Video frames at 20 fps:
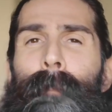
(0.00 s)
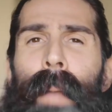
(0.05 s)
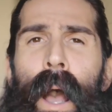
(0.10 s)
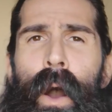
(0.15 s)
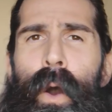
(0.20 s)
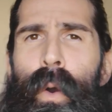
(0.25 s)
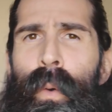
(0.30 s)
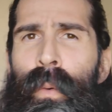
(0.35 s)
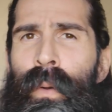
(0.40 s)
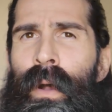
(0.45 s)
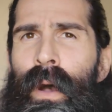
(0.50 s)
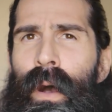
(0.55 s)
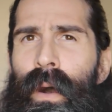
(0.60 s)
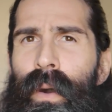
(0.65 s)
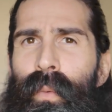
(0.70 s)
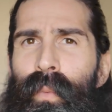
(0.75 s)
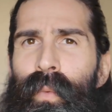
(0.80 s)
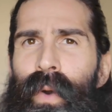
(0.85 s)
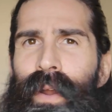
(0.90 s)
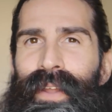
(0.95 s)
Oh,
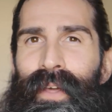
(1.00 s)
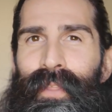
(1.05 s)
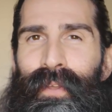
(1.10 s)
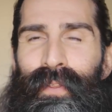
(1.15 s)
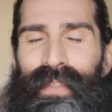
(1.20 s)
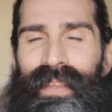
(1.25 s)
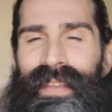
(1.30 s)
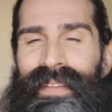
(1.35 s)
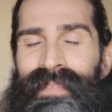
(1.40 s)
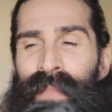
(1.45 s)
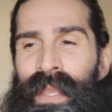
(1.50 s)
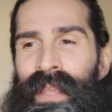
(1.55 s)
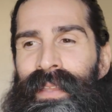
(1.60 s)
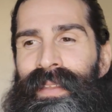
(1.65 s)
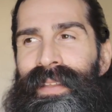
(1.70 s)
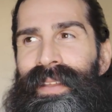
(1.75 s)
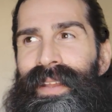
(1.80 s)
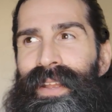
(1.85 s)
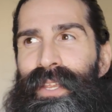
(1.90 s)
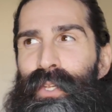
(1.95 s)
one other thing.
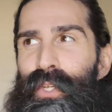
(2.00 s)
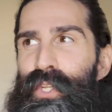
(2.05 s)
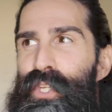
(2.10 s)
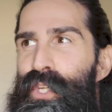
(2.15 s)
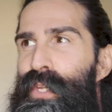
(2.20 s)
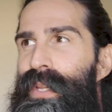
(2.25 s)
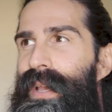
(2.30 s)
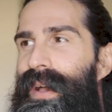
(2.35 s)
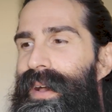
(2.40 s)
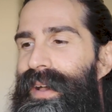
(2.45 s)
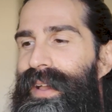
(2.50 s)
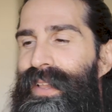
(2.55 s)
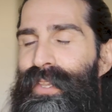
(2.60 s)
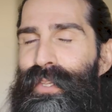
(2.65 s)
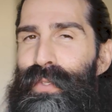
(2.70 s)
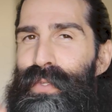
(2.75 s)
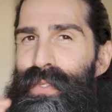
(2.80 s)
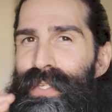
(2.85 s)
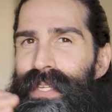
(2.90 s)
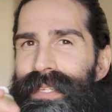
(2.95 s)
You should
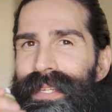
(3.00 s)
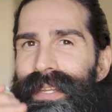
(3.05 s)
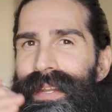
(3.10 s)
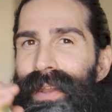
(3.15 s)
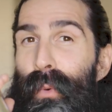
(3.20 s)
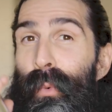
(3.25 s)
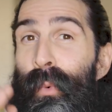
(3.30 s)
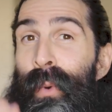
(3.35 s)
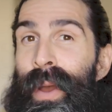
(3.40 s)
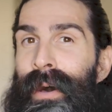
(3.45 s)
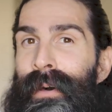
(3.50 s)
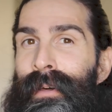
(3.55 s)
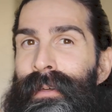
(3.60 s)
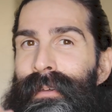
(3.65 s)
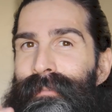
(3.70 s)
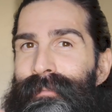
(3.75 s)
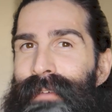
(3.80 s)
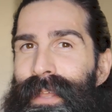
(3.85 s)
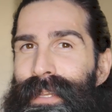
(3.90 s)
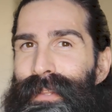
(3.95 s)
use this in a
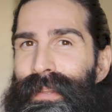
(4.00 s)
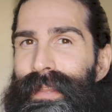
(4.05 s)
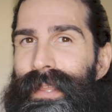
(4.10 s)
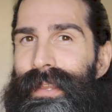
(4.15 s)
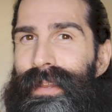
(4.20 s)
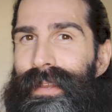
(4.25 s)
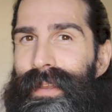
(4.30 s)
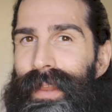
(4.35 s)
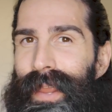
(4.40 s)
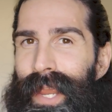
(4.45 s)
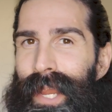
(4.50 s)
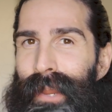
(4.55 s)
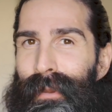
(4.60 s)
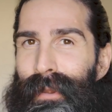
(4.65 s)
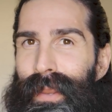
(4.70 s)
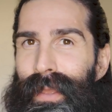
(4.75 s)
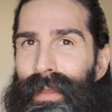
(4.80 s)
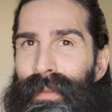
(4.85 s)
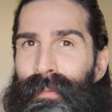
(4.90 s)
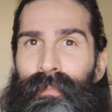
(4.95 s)
well-ventilated
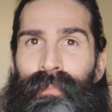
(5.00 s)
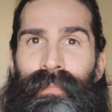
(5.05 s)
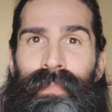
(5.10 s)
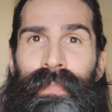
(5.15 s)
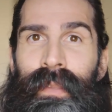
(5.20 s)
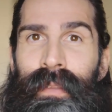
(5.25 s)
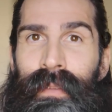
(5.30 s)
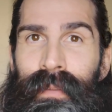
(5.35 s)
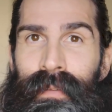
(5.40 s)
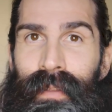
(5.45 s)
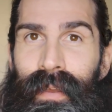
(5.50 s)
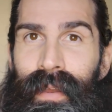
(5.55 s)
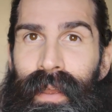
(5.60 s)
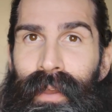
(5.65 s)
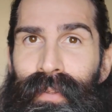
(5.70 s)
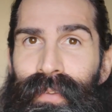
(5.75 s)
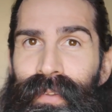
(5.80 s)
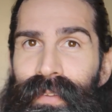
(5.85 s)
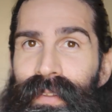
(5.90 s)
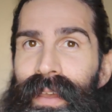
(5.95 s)
area. So
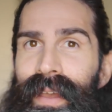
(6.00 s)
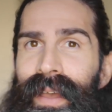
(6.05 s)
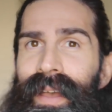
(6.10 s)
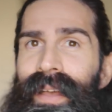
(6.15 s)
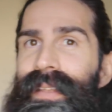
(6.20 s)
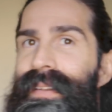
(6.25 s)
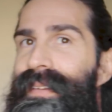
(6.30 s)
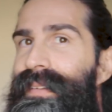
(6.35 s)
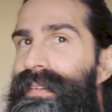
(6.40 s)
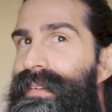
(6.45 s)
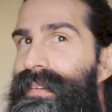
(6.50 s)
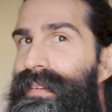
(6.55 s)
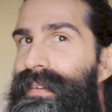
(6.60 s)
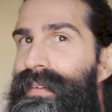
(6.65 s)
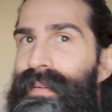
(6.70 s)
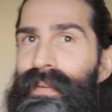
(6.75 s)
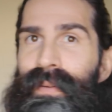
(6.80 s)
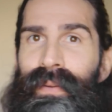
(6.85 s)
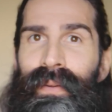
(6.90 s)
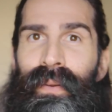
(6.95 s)
how's that?
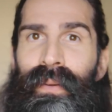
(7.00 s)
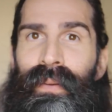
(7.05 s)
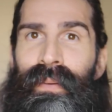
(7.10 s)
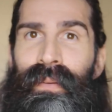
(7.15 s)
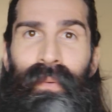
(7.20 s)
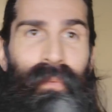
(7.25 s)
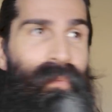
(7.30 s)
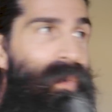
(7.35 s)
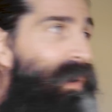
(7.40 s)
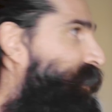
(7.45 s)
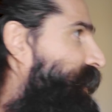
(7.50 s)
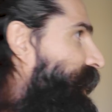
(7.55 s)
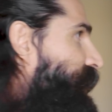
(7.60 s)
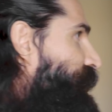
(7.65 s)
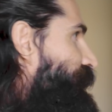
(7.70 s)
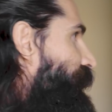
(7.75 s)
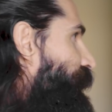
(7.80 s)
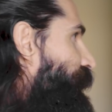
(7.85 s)
Well, that was